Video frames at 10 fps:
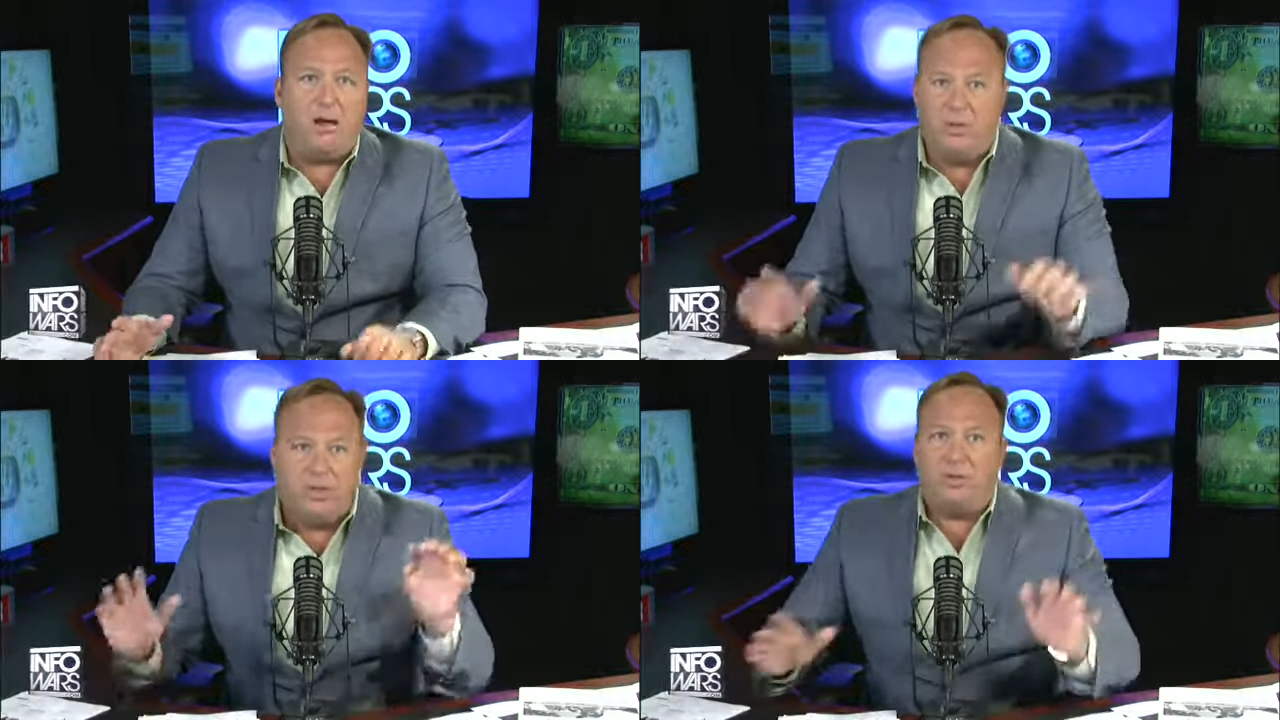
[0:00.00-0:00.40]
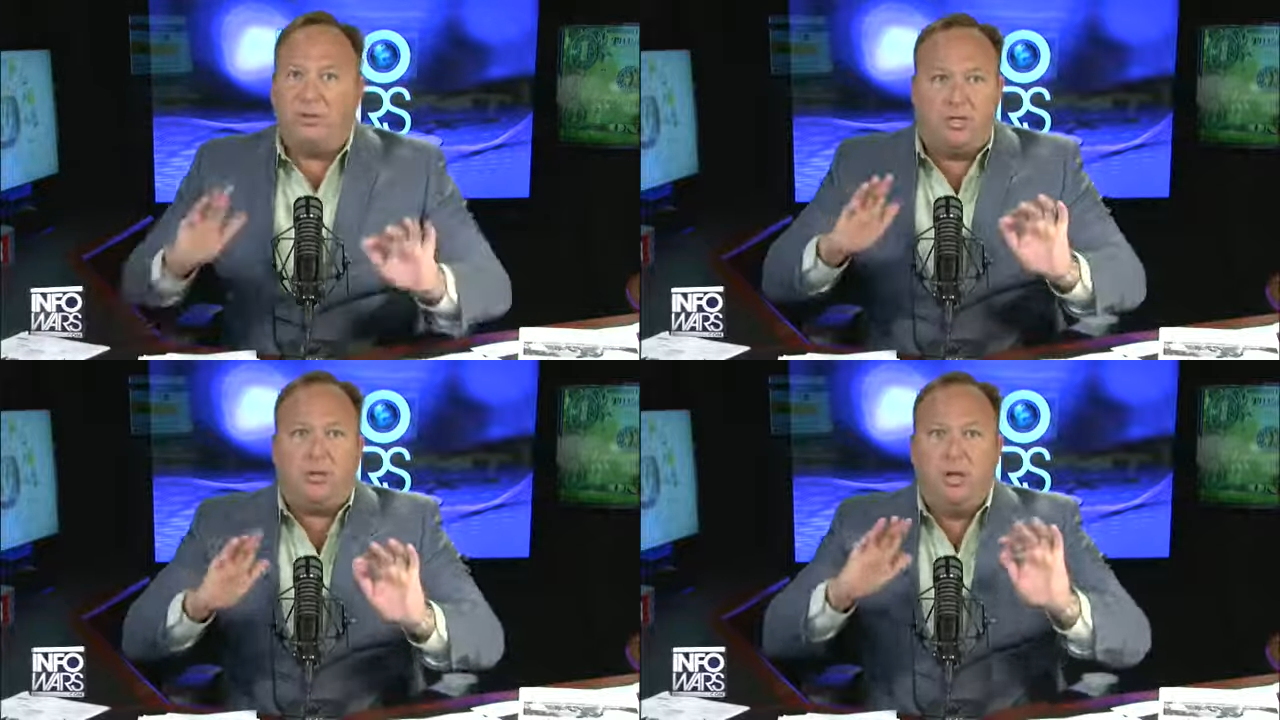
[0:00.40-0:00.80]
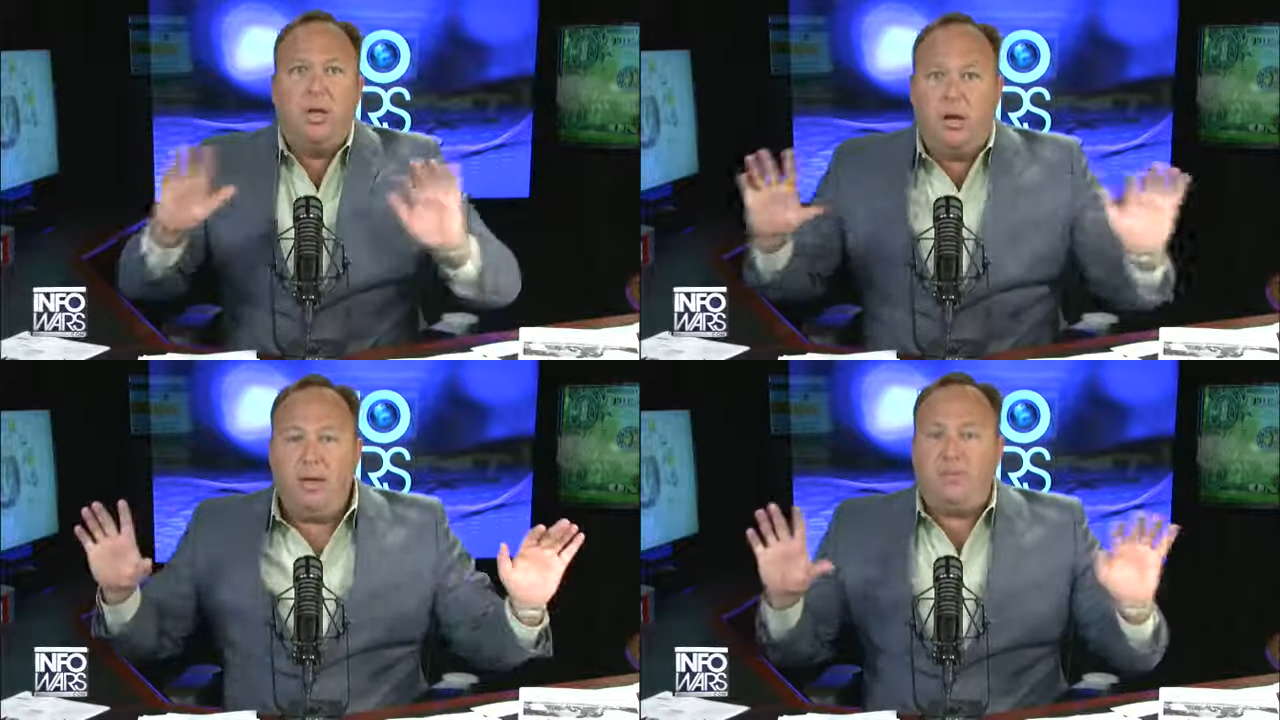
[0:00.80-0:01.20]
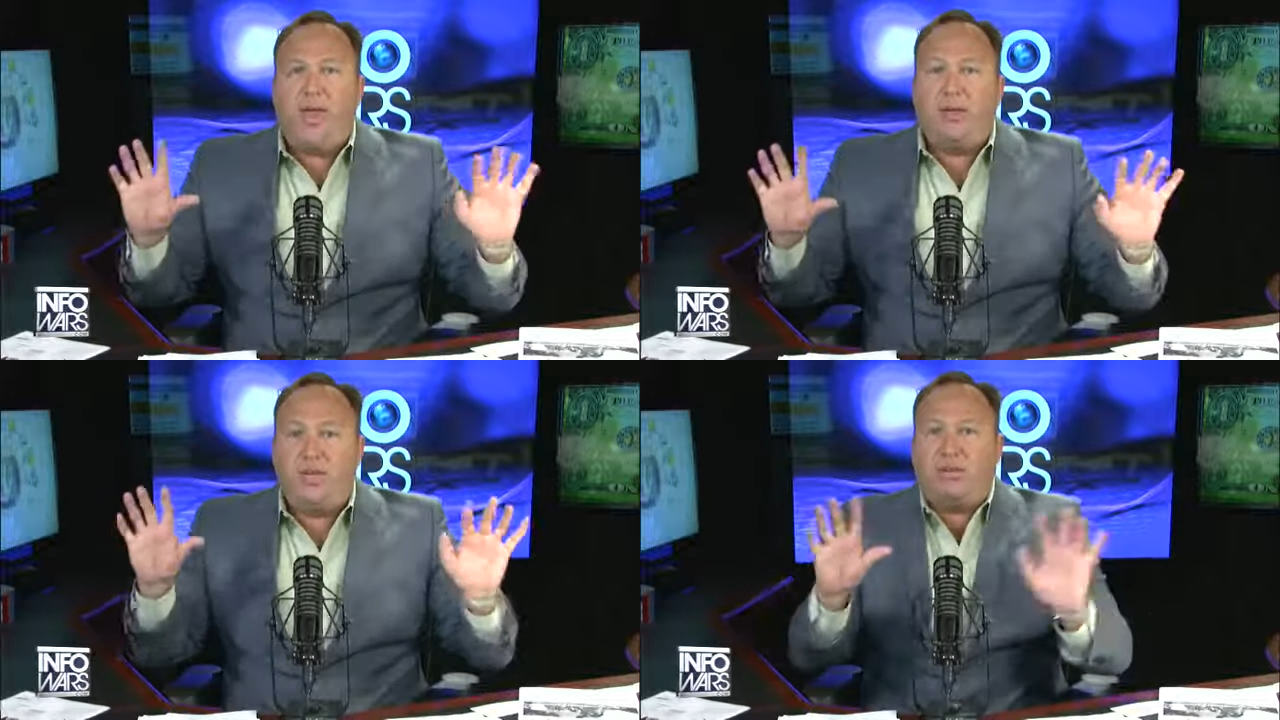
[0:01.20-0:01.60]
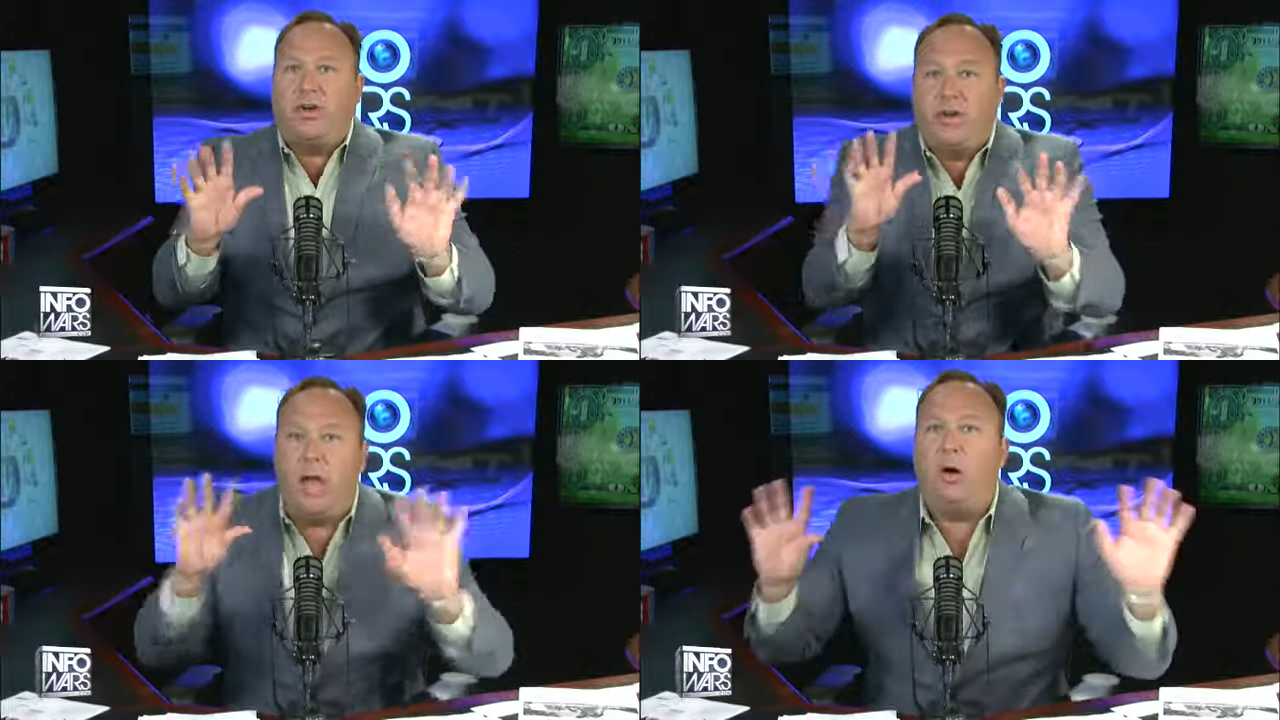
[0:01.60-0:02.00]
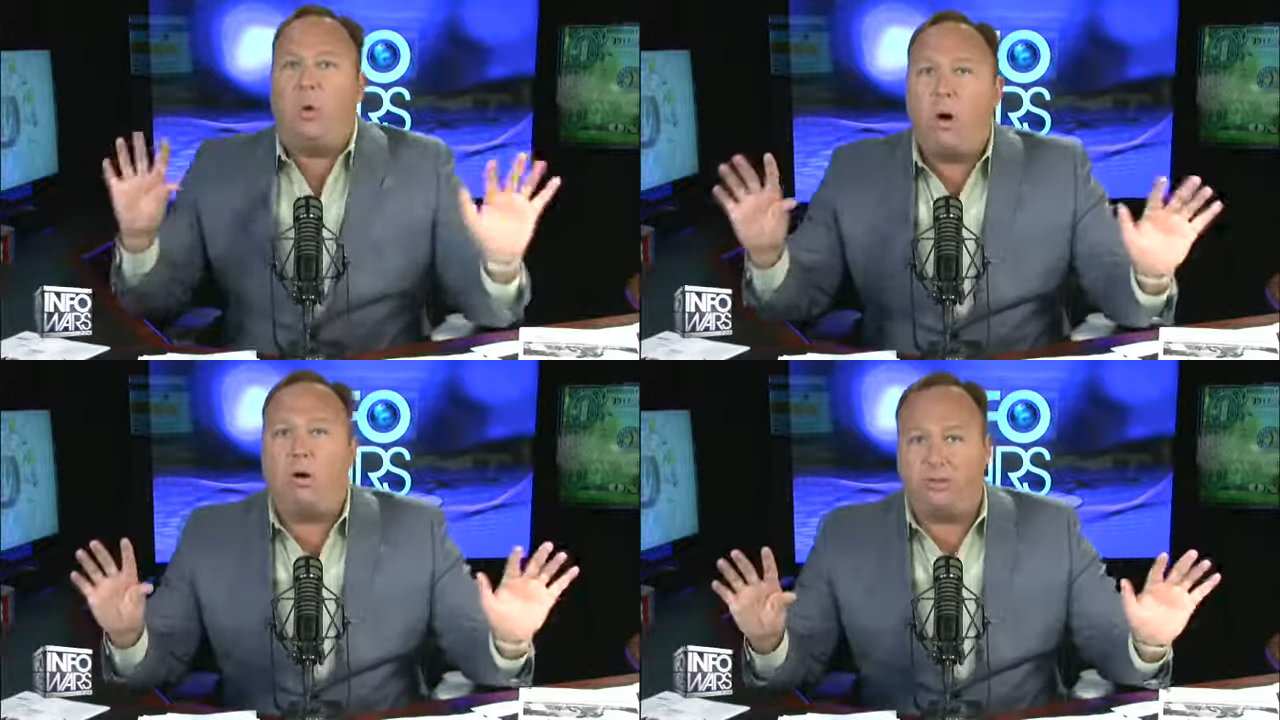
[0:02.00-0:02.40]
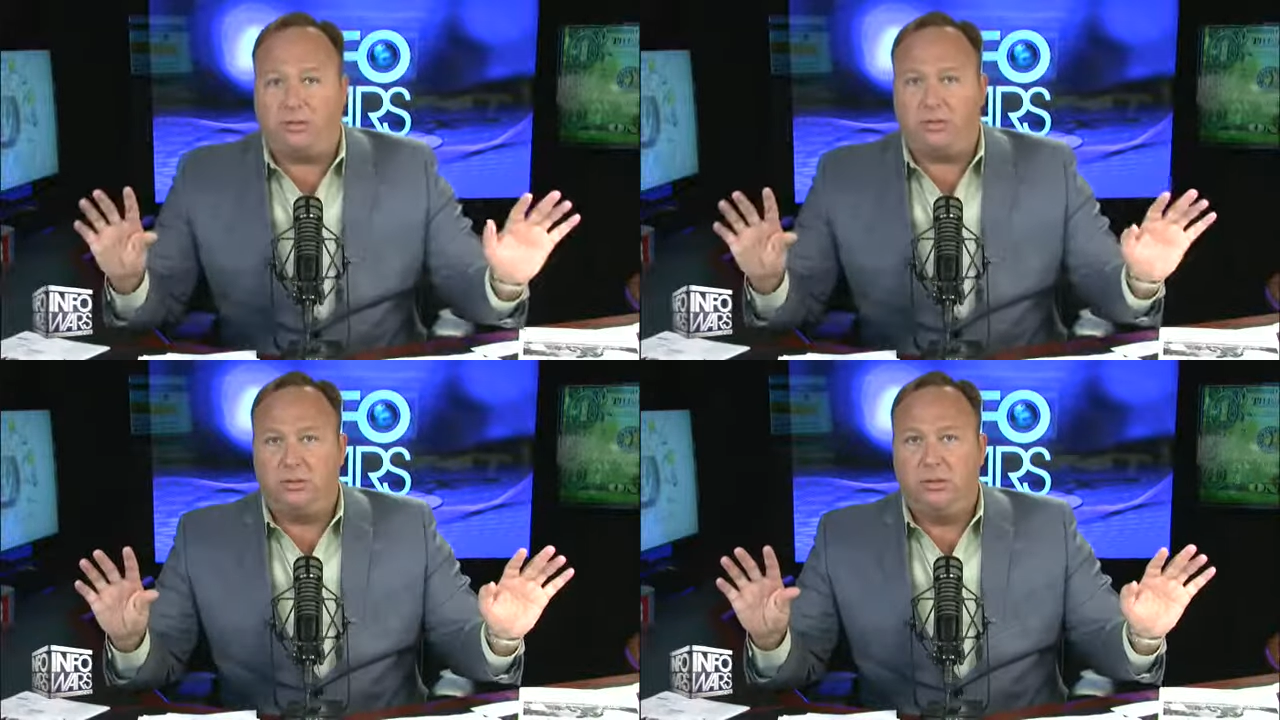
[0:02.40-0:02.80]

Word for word: I mean, this is just, the thing is, it's going to get a lot worse.